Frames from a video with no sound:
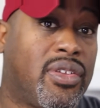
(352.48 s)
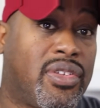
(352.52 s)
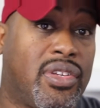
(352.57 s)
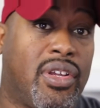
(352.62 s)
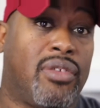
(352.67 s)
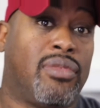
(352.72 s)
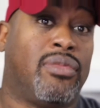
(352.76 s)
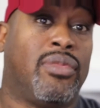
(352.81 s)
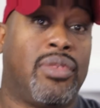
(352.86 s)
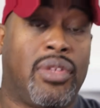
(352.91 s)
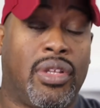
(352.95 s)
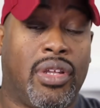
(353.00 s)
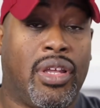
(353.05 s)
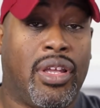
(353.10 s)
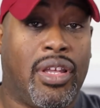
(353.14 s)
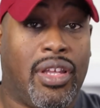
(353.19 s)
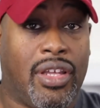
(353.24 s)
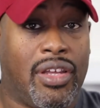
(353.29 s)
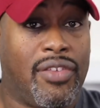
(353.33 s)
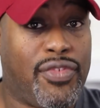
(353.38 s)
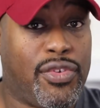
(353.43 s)
So
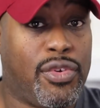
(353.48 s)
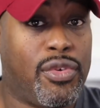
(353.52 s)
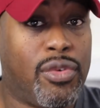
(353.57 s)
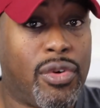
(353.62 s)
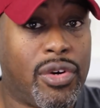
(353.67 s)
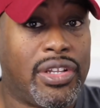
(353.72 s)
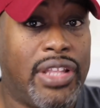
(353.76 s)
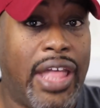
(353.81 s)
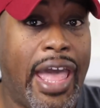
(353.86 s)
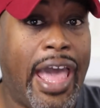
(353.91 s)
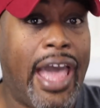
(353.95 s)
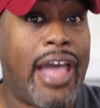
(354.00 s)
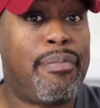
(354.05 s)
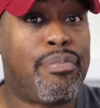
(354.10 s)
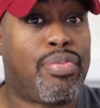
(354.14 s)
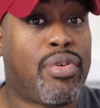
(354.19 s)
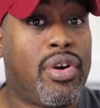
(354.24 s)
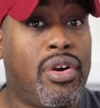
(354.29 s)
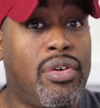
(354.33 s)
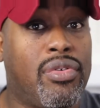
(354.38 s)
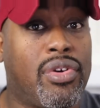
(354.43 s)
if you are
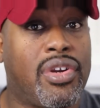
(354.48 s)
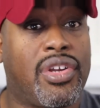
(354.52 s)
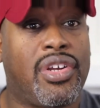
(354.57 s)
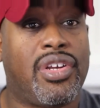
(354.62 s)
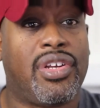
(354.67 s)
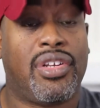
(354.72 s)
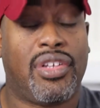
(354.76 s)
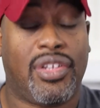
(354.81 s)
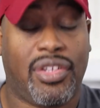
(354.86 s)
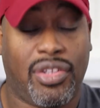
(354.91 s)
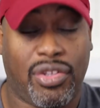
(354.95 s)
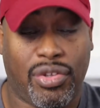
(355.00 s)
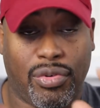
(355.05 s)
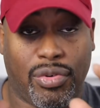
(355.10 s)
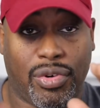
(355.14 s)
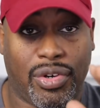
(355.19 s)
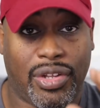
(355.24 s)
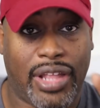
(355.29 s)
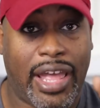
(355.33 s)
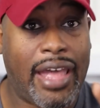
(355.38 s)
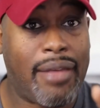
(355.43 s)
that broke,
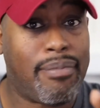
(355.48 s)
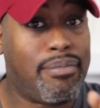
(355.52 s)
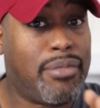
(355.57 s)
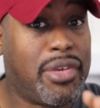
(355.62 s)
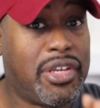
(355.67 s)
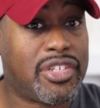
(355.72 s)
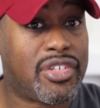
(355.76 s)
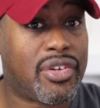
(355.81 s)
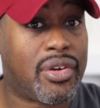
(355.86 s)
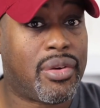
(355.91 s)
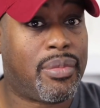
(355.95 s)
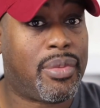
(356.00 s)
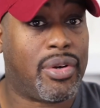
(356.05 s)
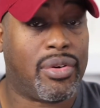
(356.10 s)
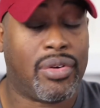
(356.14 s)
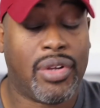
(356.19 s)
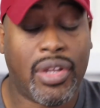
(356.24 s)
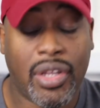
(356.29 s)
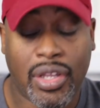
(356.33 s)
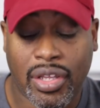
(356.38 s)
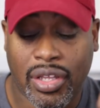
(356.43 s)
you are that
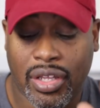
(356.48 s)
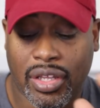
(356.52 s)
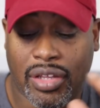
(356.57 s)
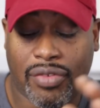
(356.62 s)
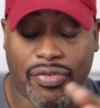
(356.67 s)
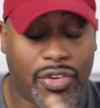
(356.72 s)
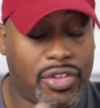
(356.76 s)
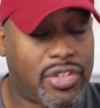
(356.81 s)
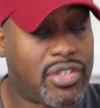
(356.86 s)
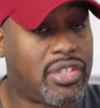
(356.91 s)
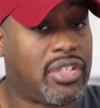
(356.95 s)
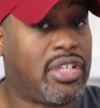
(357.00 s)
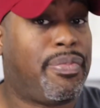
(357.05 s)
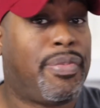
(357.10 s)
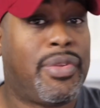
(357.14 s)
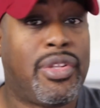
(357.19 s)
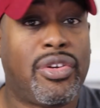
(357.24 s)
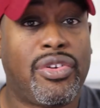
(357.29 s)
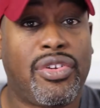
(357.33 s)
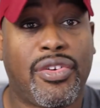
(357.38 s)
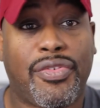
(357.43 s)
miserable, if you're
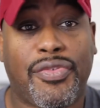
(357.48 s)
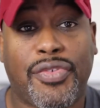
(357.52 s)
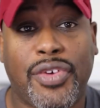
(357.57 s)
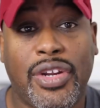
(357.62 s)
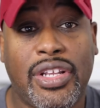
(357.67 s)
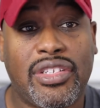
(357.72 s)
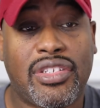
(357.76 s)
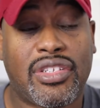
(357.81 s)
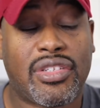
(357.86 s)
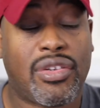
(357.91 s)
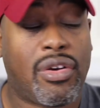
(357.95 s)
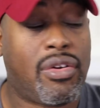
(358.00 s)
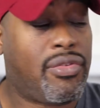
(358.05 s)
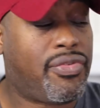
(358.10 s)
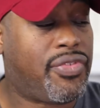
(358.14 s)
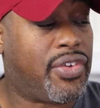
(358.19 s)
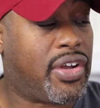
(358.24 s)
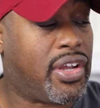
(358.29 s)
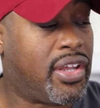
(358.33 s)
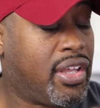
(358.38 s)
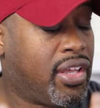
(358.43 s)
sleeping on your friend's
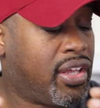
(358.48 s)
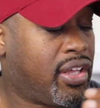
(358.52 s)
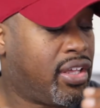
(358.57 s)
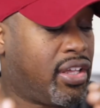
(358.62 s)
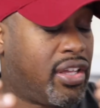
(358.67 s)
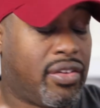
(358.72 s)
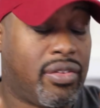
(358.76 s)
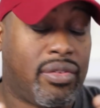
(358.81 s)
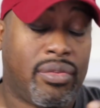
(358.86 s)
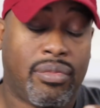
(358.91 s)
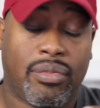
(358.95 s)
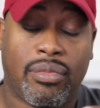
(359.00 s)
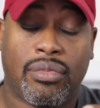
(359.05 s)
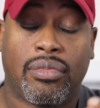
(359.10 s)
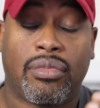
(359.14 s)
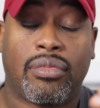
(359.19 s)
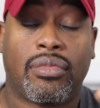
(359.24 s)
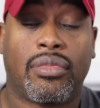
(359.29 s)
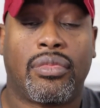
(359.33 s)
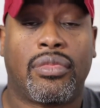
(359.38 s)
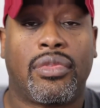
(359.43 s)
sofa,
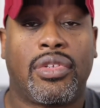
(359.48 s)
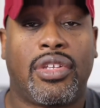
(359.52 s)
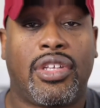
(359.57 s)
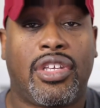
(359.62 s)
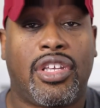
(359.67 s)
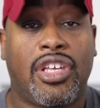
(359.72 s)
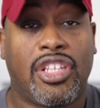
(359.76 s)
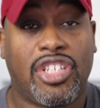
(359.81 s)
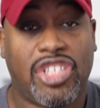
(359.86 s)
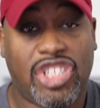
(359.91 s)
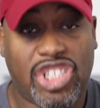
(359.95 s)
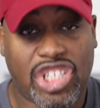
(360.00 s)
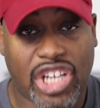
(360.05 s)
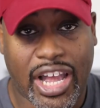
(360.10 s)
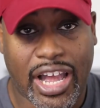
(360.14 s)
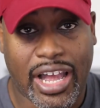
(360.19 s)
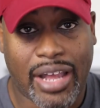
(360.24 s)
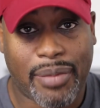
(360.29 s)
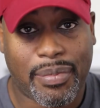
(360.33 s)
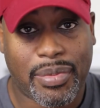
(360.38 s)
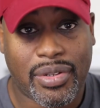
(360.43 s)
get a
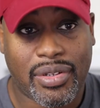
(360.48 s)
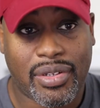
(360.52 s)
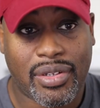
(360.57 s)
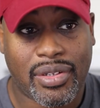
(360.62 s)
job.